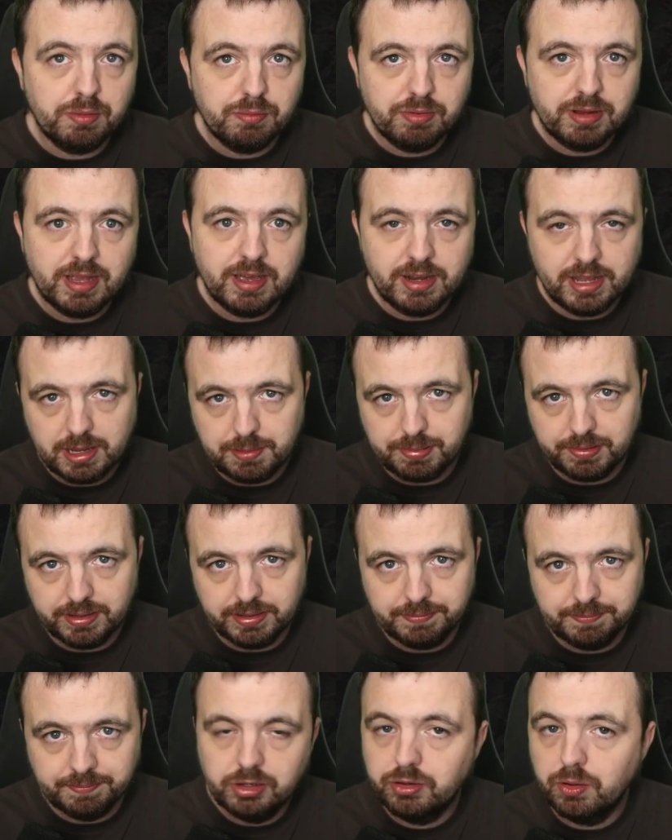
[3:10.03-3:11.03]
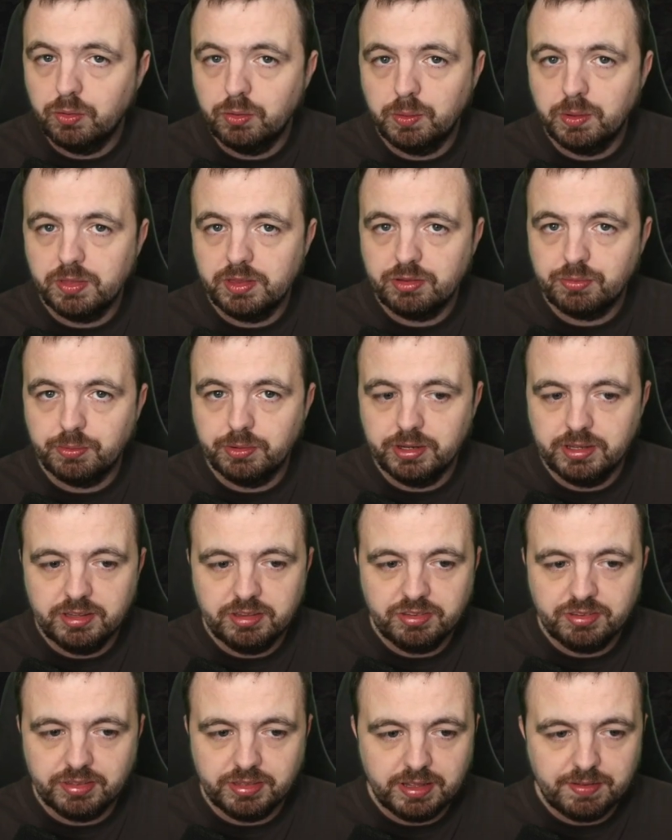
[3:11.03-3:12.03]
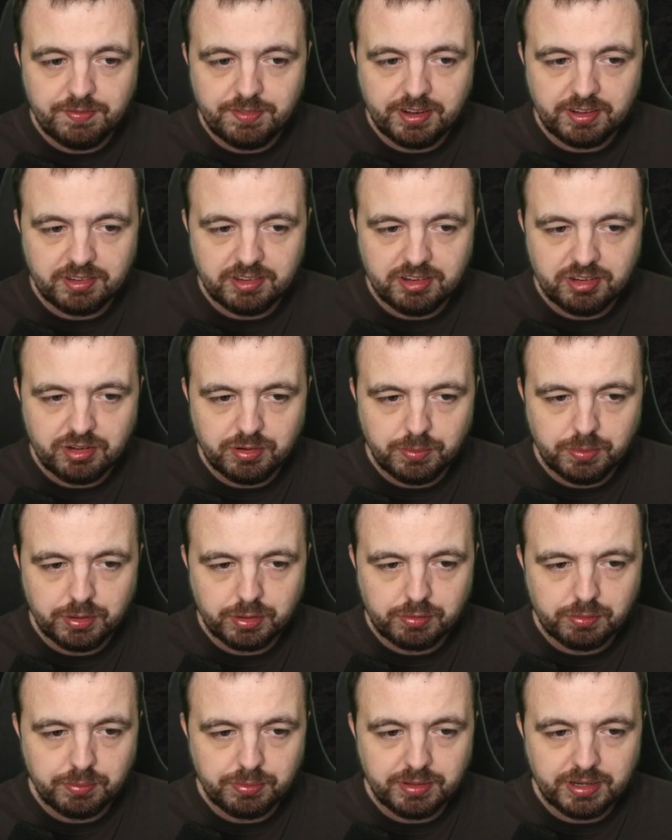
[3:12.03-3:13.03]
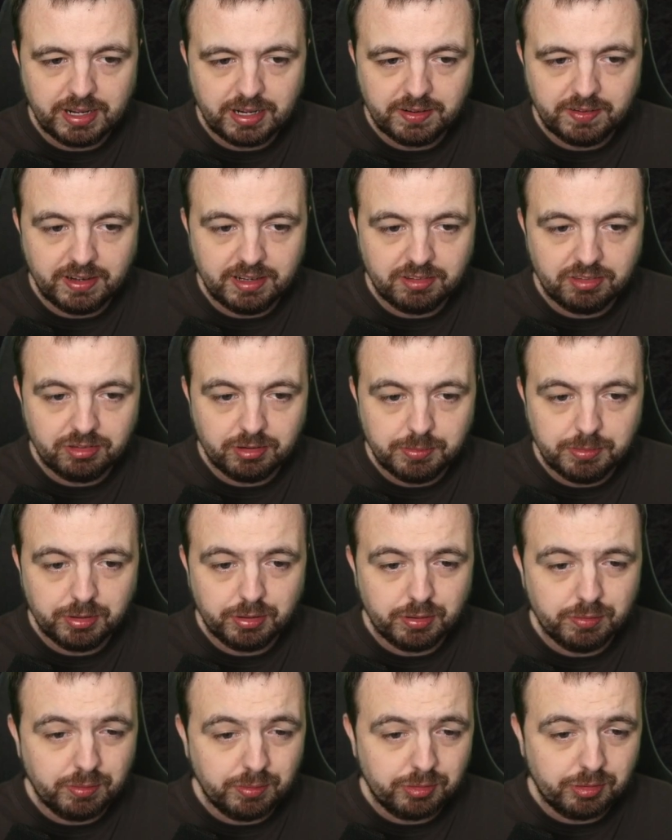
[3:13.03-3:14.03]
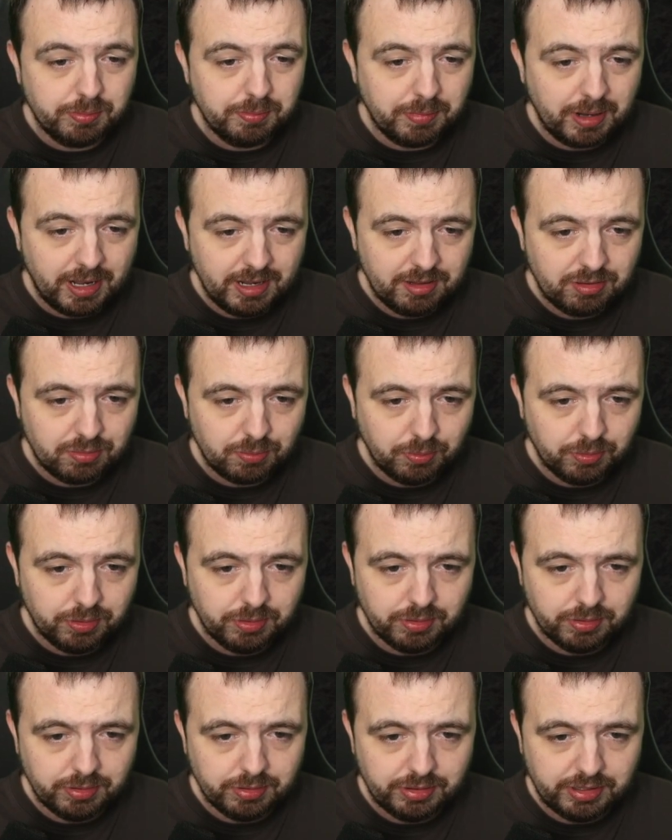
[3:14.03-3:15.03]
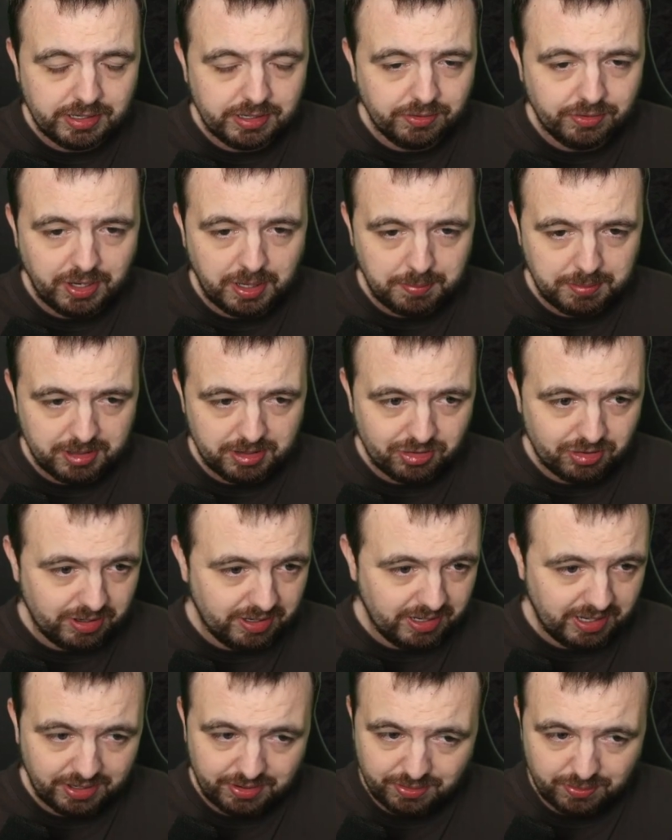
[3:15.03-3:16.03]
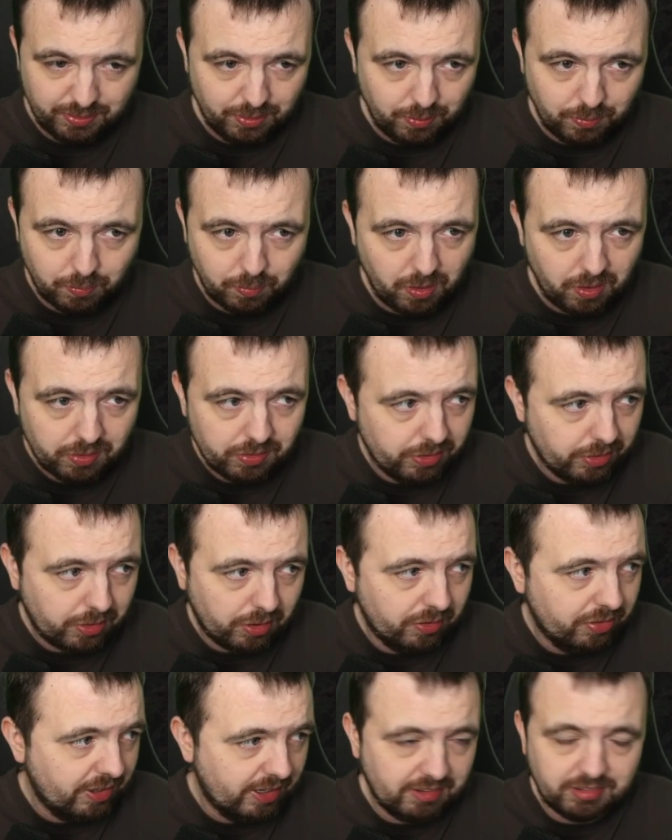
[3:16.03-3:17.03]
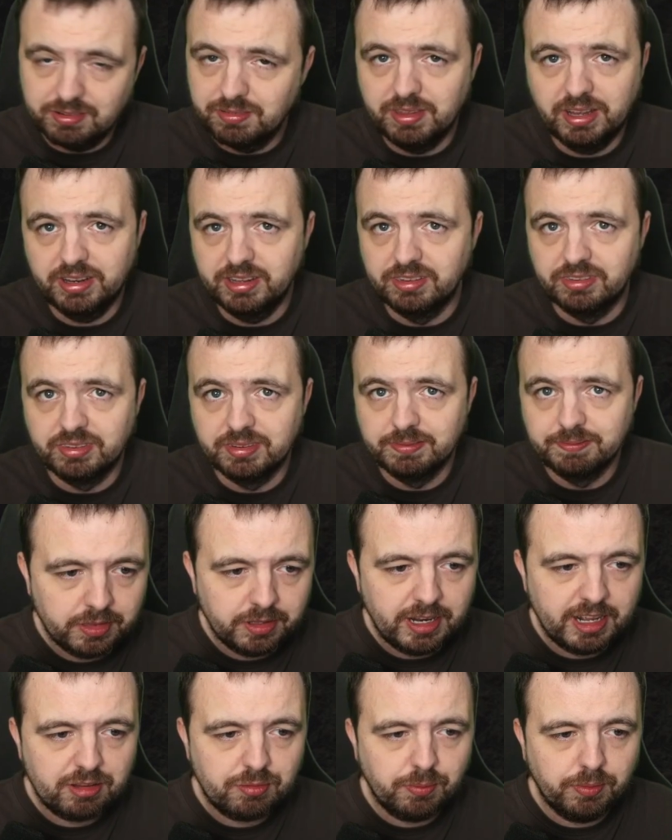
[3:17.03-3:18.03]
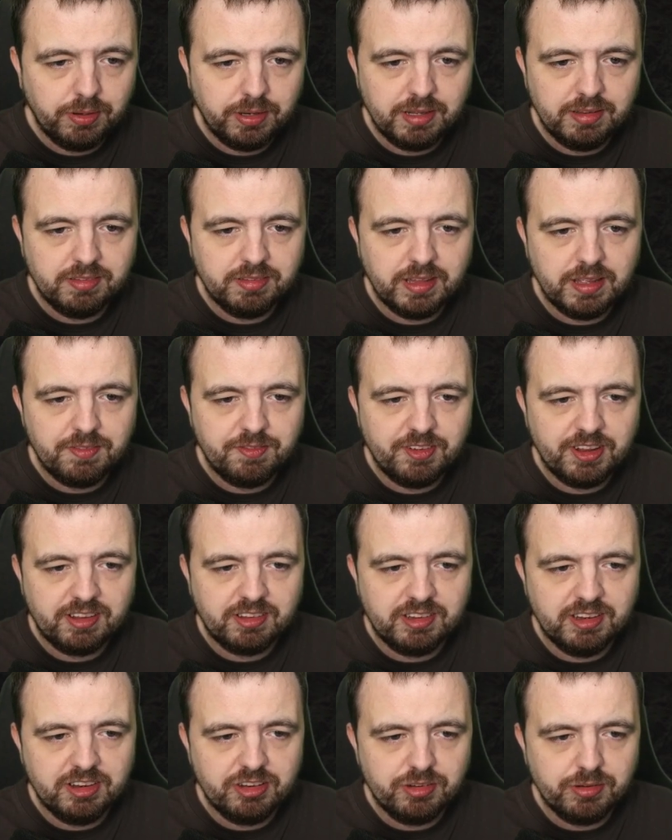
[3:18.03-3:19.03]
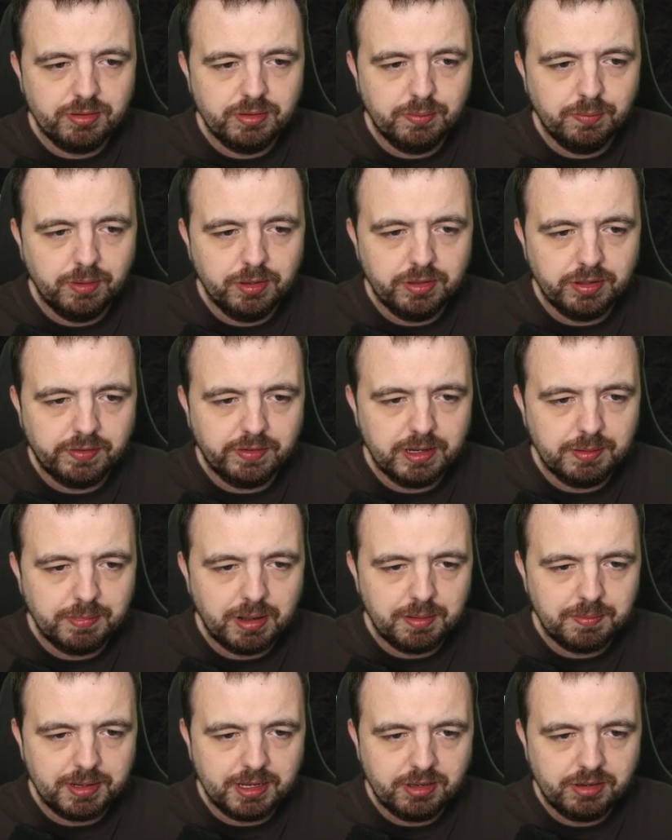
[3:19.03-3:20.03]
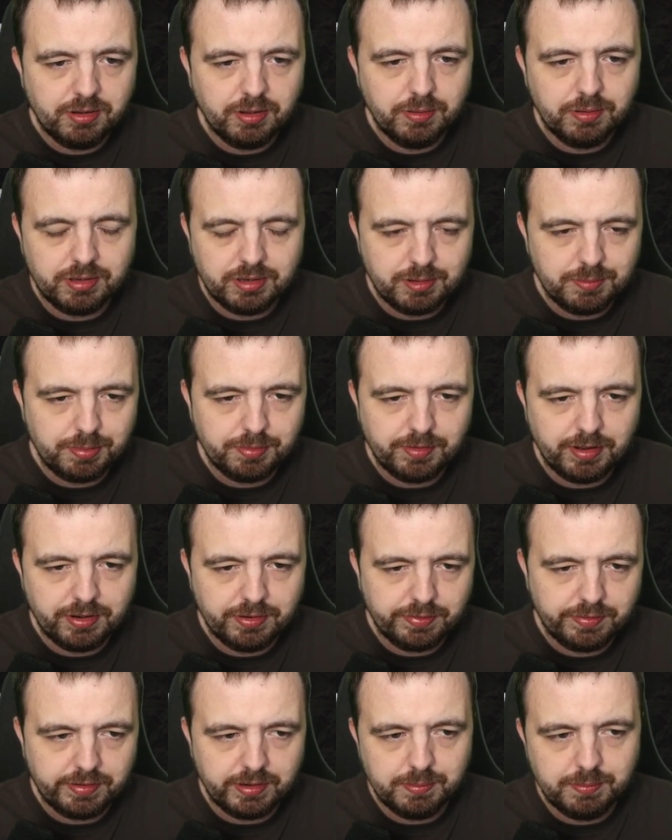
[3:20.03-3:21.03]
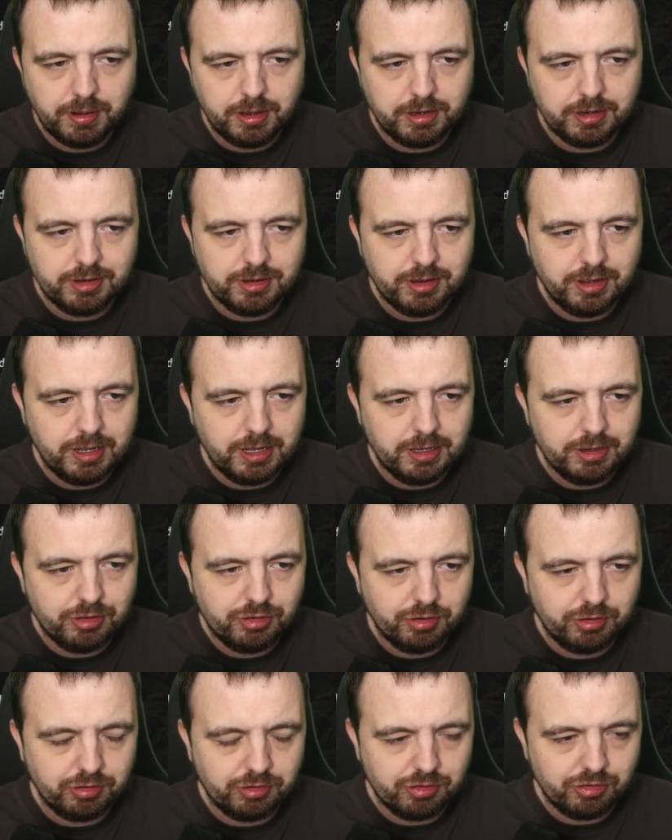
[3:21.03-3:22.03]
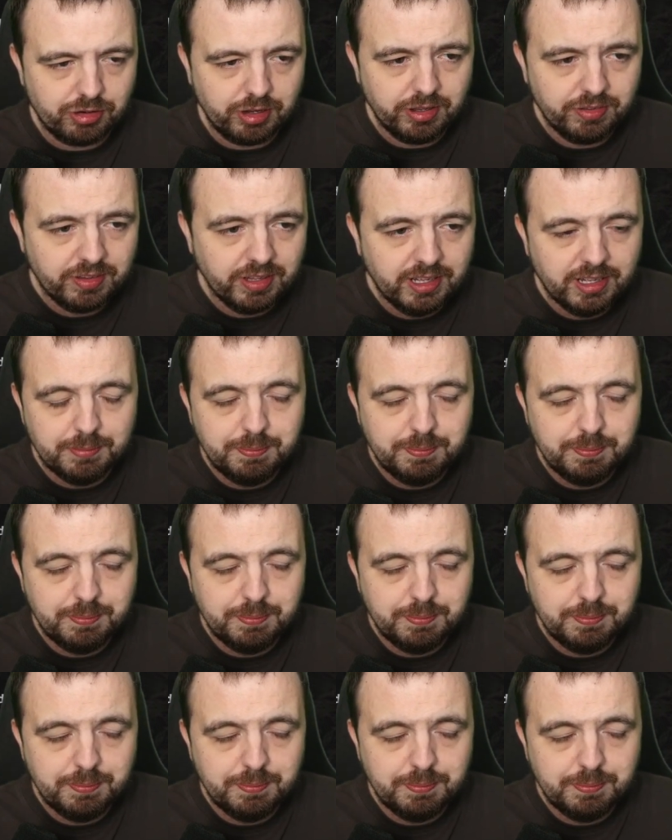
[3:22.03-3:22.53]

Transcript: re-enable it. Don't know what this one is. They fixed an issue where the corrupted acolytes summon corruption mines wouldn't deal damage. I don't know what the context of that is. The next one is they fixed an issue where the Gleamite Meteor didn't provide enough Gleamite chunks and shards.